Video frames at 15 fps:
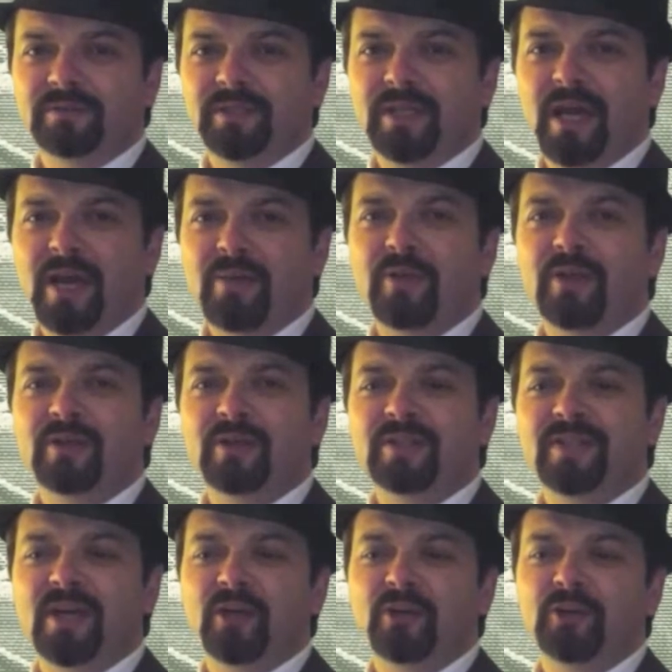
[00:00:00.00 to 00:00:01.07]
and I'm here
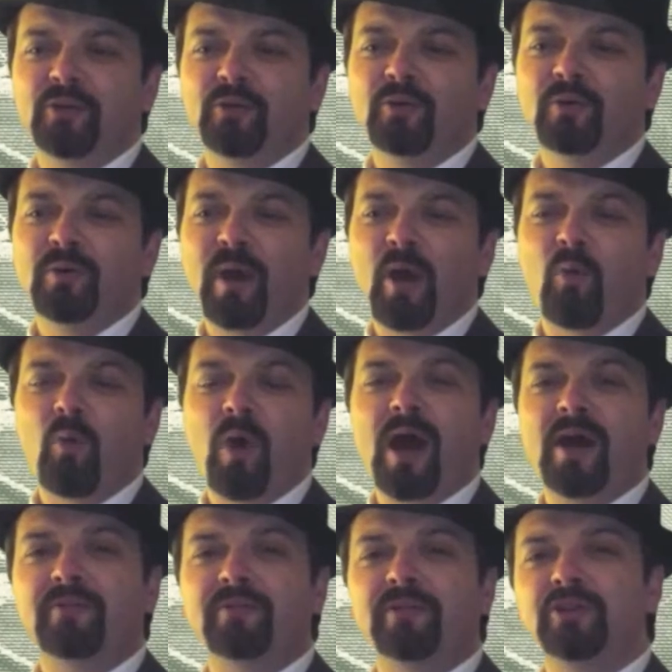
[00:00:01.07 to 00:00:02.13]
to tell you about
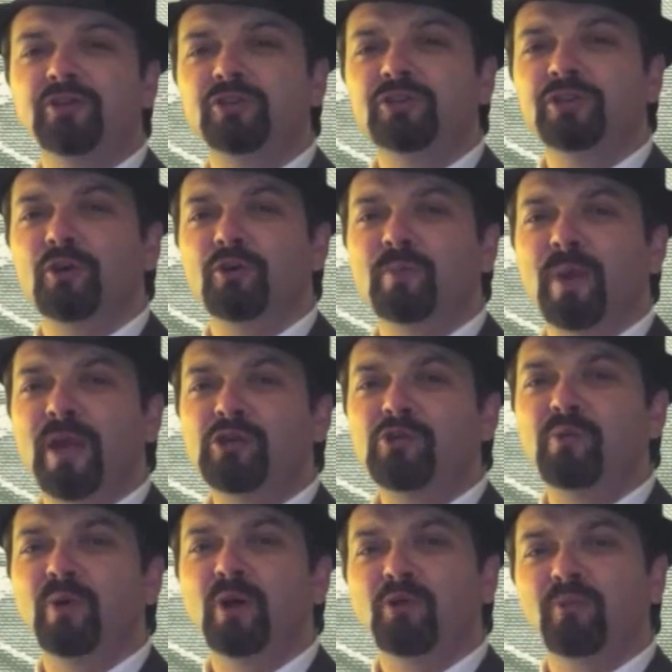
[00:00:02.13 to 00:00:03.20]
why I think you should own my
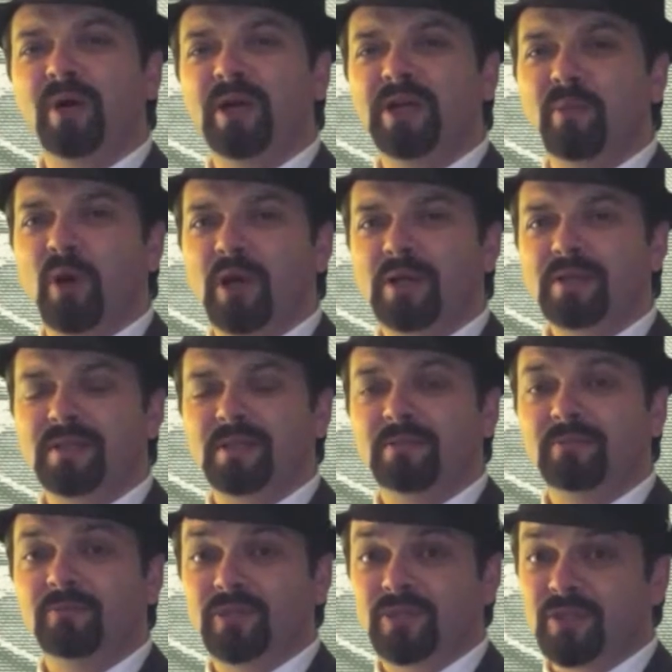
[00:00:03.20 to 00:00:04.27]
new book, Money
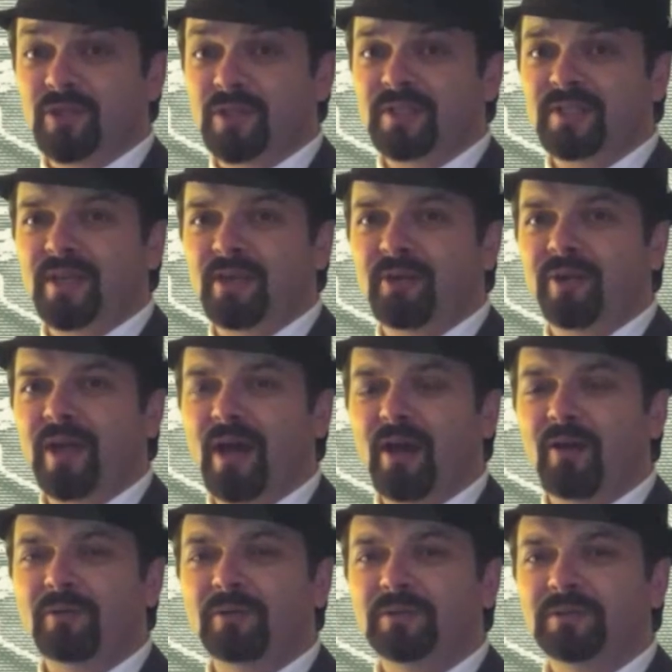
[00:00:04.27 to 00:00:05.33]
Boxing, which is on sale
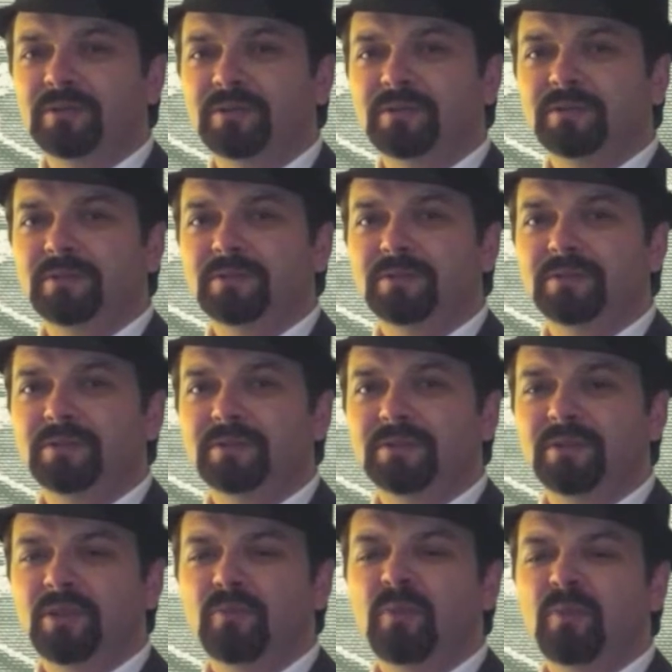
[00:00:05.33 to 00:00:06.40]
now.
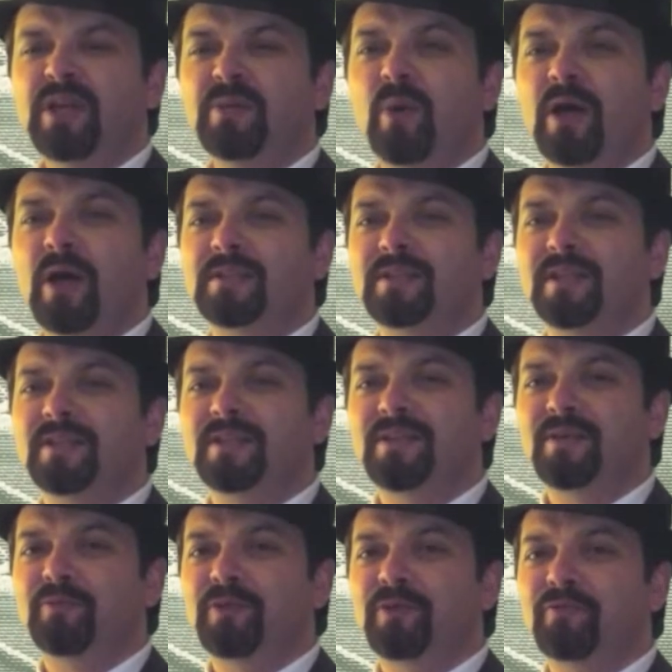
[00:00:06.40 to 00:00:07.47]
Money Boxing
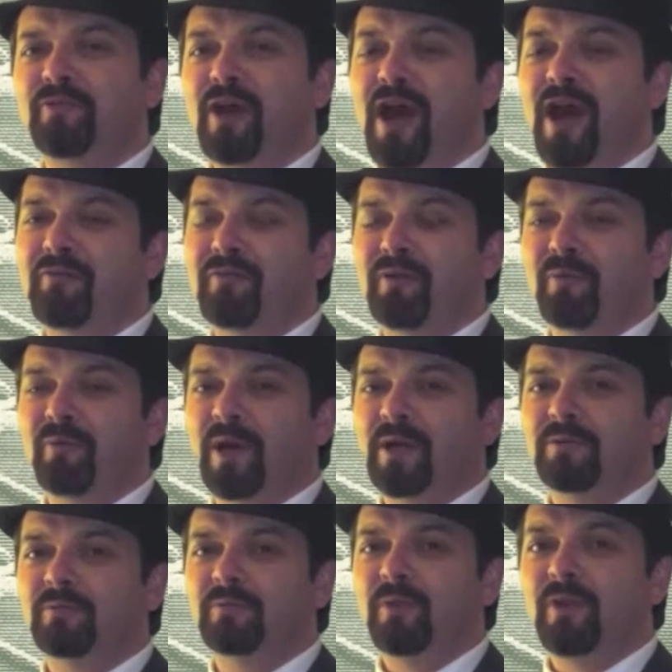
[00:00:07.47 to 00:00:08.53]
has something for
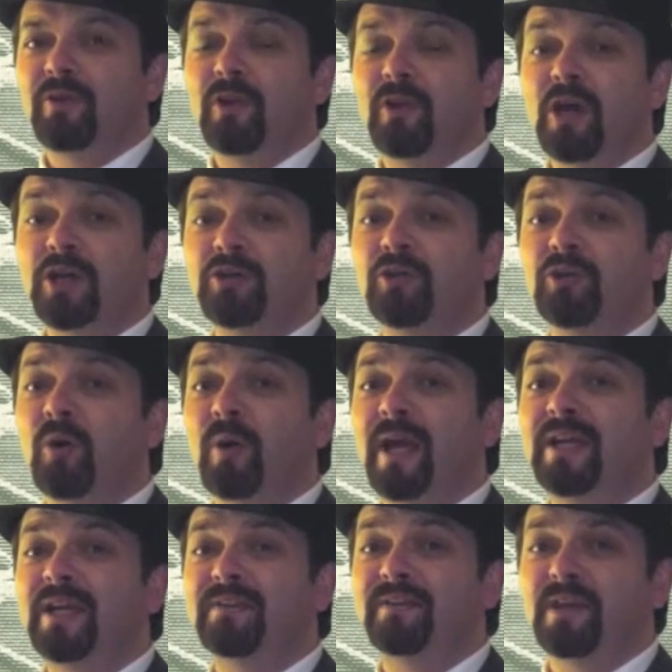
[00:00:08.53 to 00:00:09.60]
everyone, whether or not you know
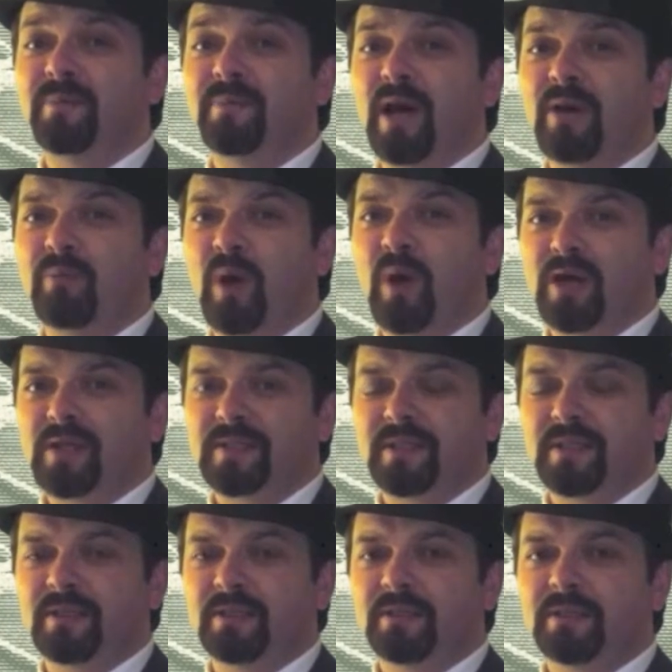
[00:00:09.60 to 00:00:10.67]
anything about boxing.